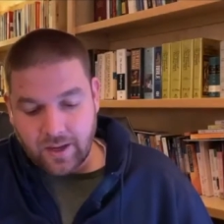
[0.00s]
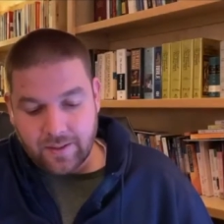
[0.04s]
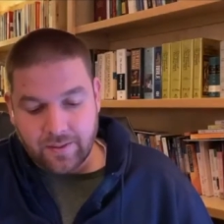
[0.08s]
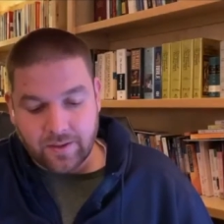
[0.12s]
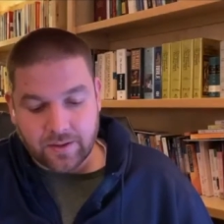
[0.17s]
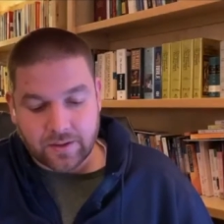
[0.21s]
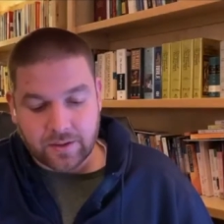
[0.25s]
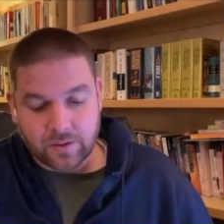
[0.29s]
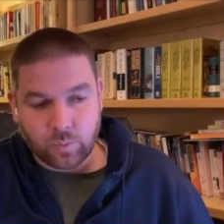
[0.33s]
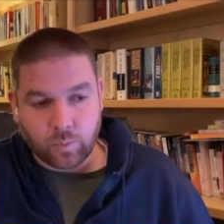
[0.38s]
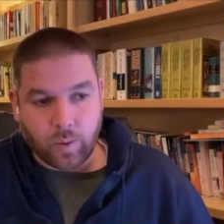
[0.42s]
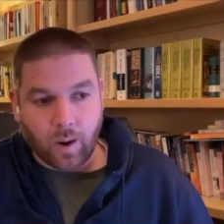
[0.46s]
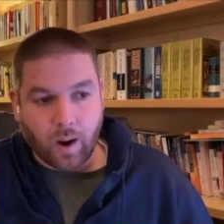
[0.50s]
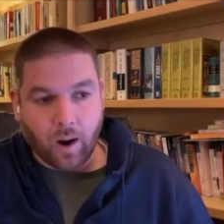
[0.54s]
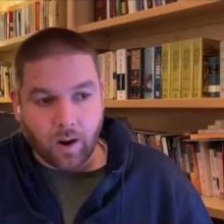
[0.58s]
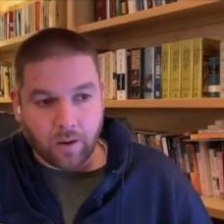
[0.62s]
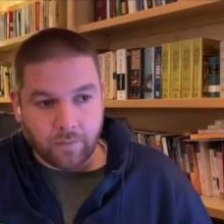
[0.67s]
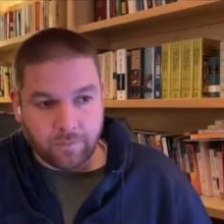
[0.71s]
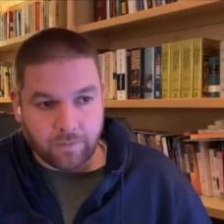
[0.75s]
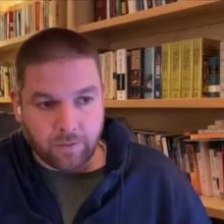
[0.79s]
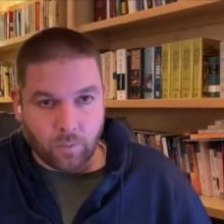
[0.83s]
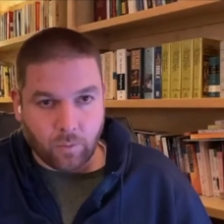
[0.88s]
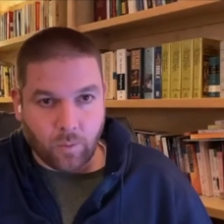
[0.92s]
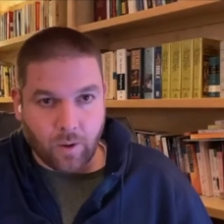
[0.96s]
And this is
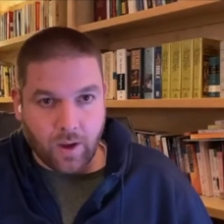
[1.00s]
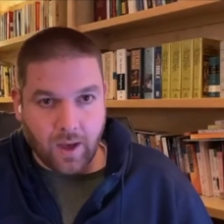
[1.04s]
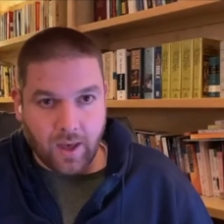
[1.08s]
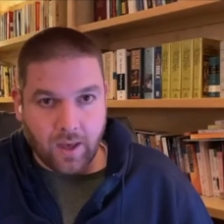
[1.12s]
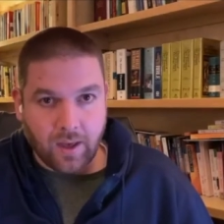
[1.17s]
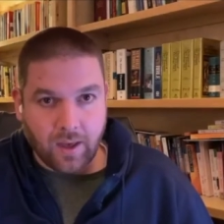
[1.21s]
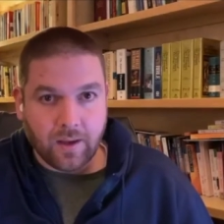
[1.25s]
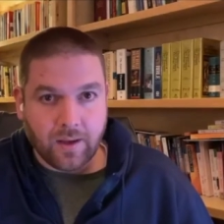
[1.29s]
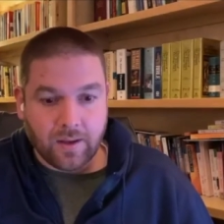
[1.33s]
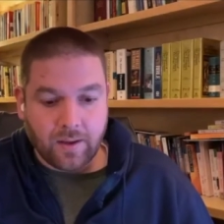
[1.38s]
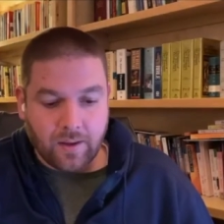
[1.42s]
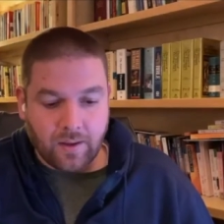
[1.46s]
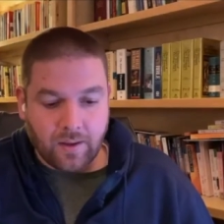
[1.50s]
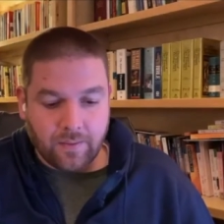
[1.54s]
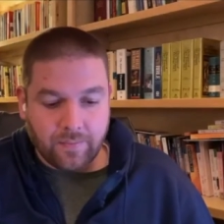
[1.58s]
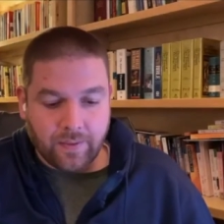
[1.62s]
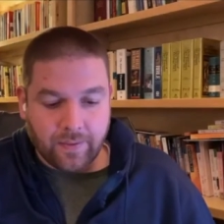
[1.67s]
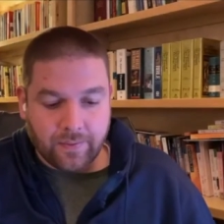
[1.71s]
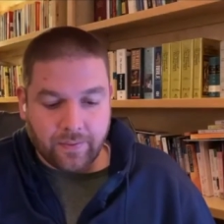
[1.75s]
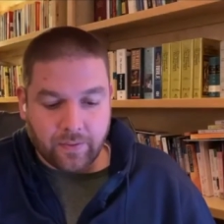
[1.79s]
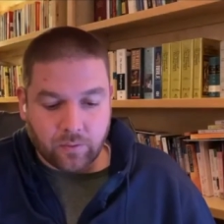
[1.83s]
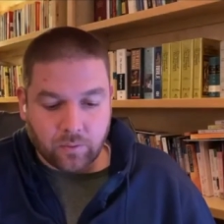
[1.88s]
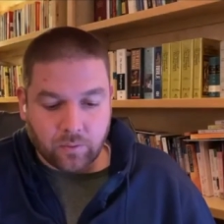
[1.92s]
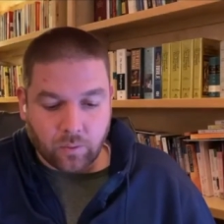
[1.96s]
part of the way
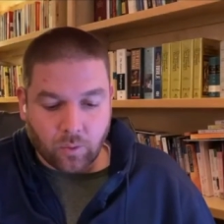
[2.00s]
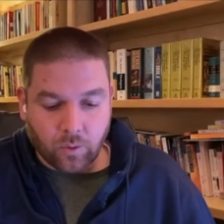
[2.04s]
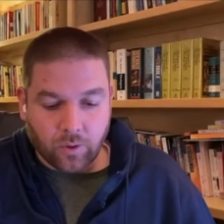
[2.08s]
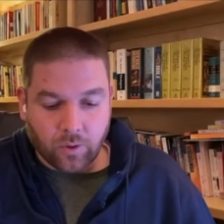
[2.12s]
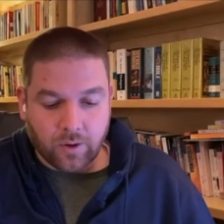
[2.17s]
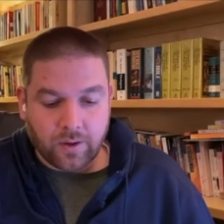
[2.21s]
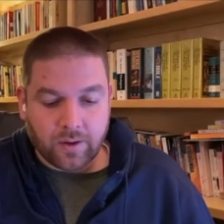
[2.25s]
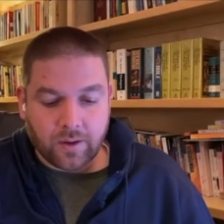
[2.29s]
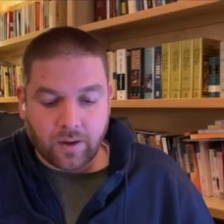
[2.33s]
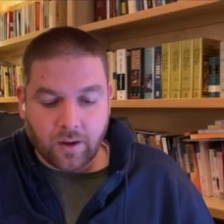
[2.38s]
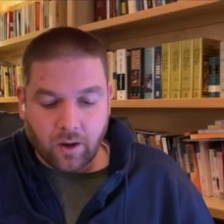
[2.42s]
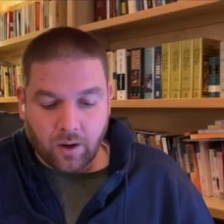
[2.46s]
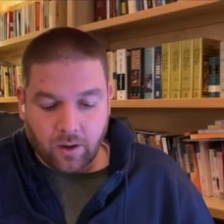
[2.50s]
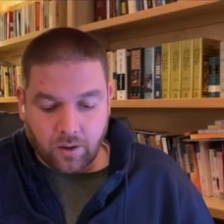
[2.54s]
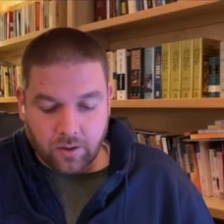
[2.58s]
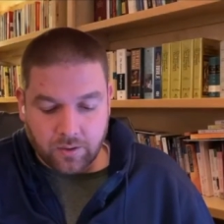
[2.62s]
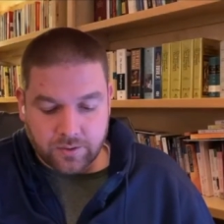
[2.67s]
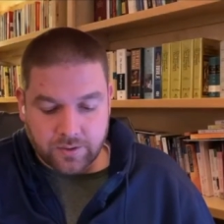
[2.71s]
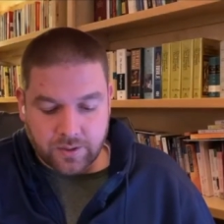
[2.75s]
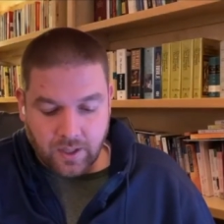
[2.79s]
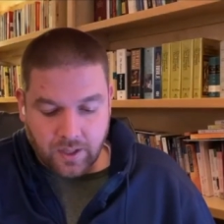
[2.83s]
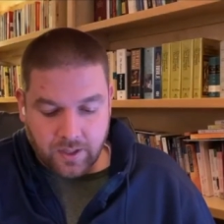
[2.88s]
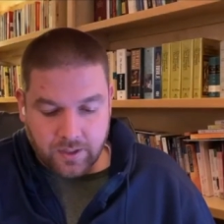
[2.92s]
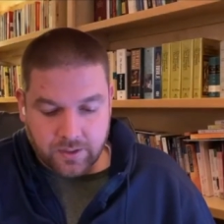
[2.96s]
that the Lord
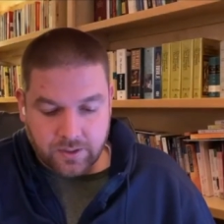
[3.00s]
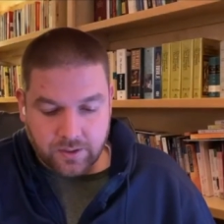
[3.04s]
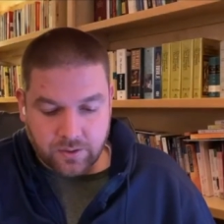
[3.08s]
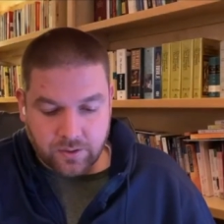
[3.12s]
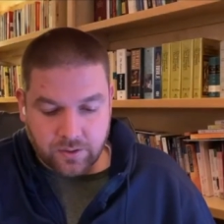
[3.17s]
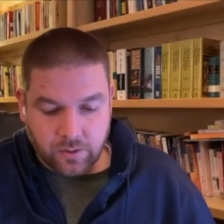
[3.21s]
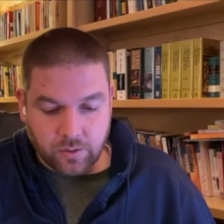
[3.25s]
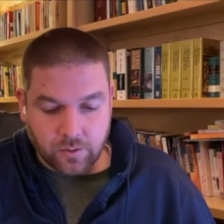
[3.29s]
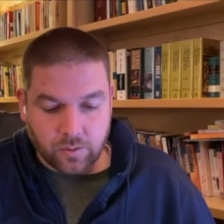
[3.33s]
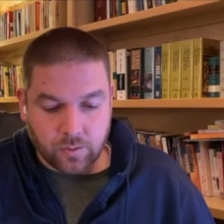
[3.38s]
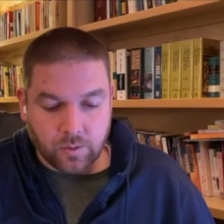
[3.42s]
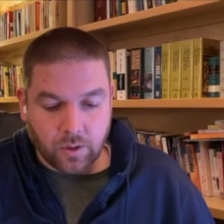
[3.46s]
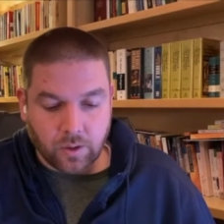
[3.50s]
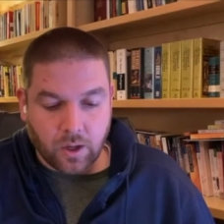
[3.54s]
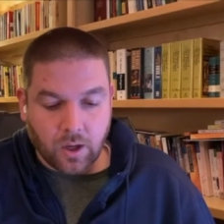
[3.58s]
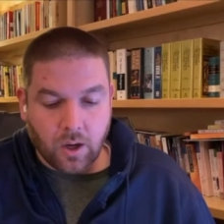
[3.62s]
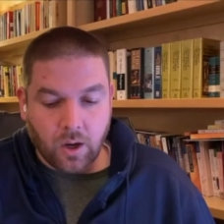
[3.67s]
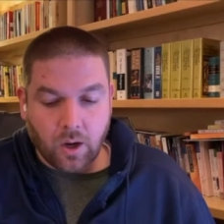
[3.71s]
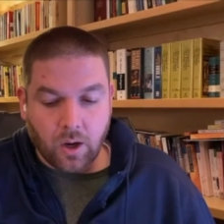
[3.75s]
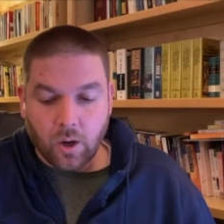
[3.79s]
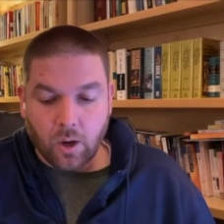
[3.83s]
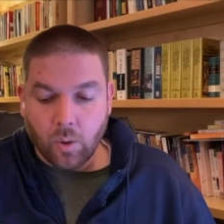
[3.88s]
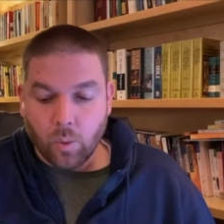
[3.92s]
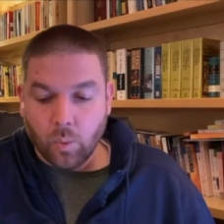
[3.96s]
calls us to
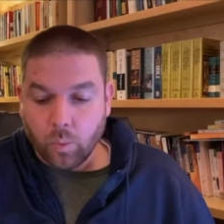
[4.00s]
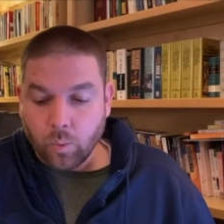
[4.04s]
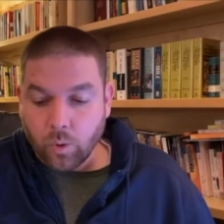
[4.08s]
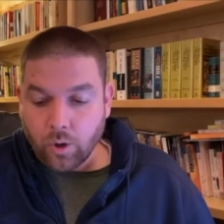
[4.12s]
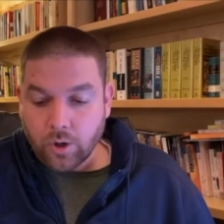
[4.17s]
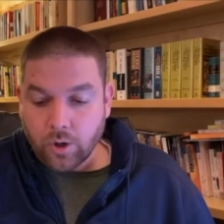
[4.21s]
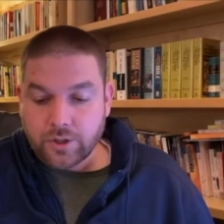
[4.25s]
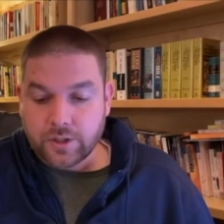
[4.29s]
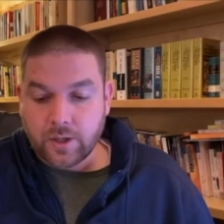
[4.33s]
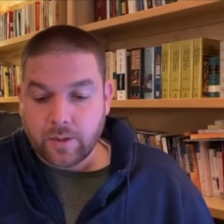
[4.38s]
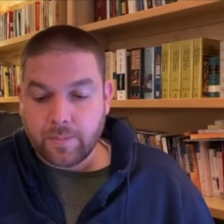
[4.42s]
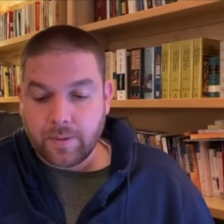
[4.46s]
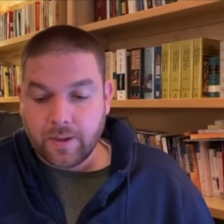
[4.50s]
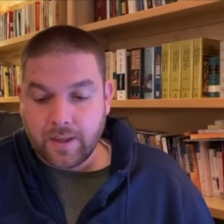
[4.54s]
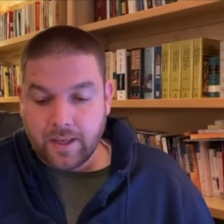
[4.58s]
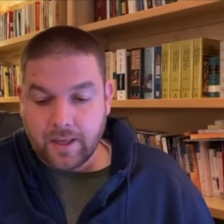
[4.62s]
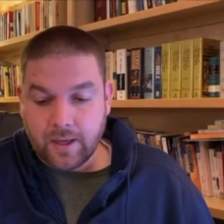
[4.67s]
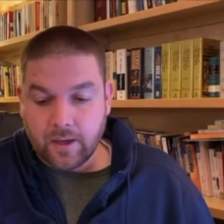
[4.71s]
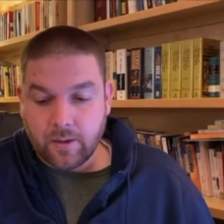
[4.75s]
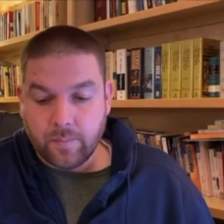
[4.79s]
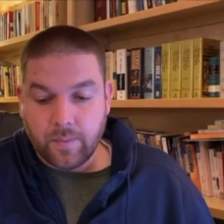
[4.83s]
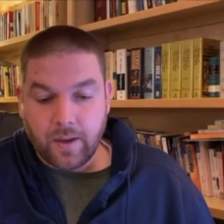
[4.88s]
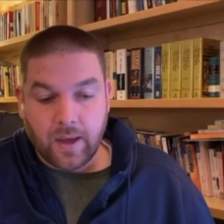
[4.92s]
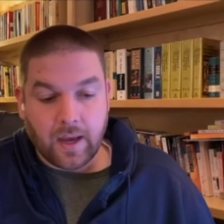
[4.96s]
worship
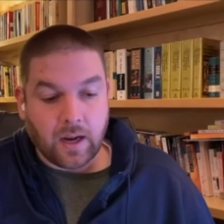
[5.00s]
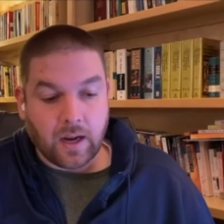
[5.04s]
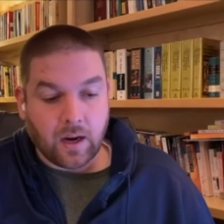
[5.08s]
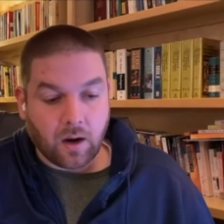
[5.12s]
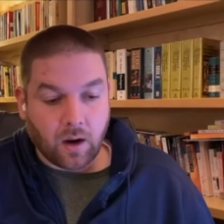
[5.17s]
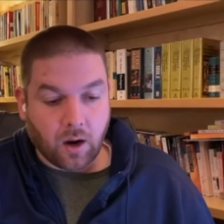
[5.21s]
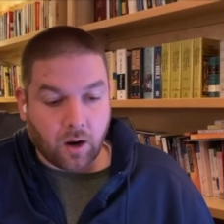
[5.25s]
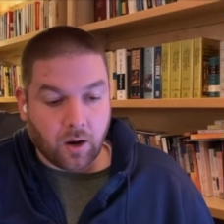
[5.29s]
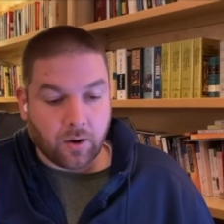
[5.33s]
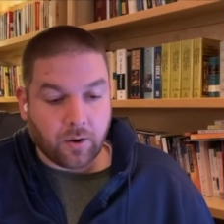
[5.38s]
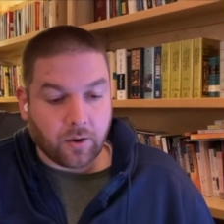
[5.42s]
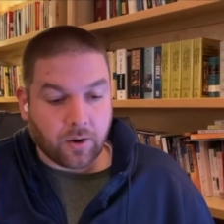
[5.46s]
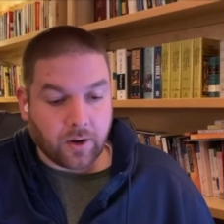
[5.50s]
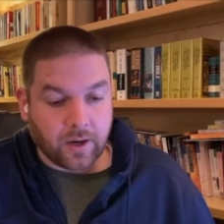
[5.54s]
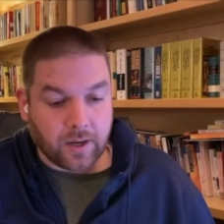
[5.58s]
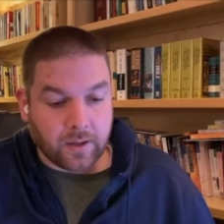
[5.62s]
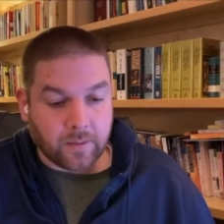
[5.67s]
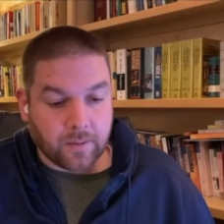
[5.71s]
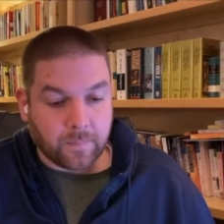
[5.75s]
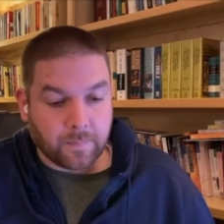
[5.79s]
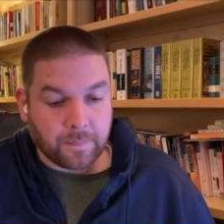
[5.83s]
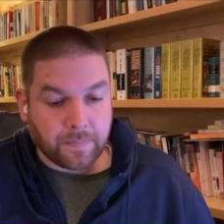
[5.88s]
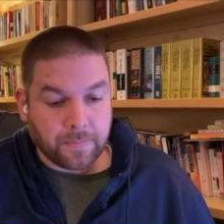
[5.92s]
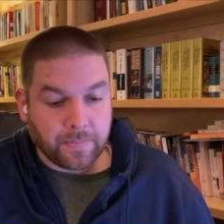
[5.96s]
Him and honor
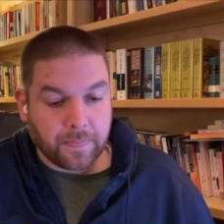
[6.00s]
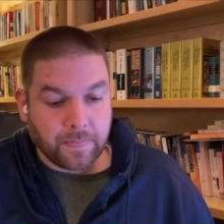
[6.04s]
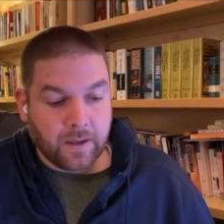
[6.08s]
Him.